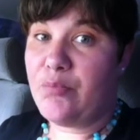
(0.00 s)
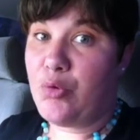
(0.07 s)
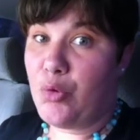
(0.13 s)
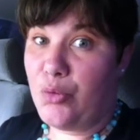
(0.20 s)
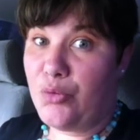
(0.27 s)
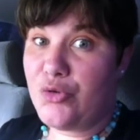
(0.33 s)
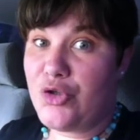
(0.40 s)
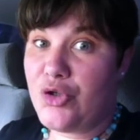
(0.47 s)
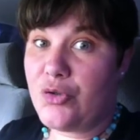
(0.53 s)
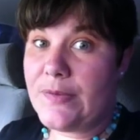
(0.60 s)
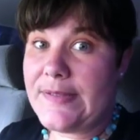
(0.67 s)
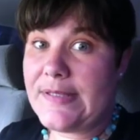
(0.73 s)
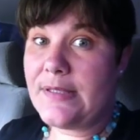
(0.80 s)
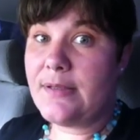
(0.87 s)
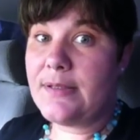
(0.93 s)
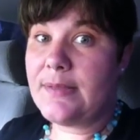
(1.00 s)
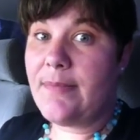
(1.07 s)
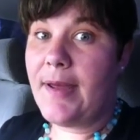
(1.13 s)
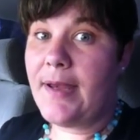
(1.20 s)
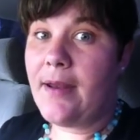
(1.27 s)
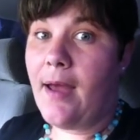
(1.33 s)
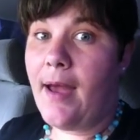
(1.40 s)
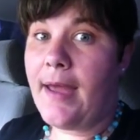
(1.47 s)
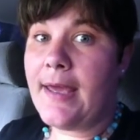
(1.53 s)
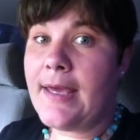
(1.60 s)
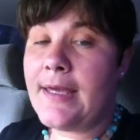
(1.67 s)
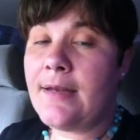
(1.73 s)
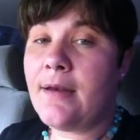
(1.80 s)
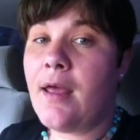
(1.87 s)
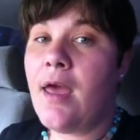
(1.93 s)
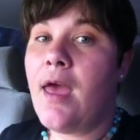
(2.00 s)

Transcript: prune juice into my diet,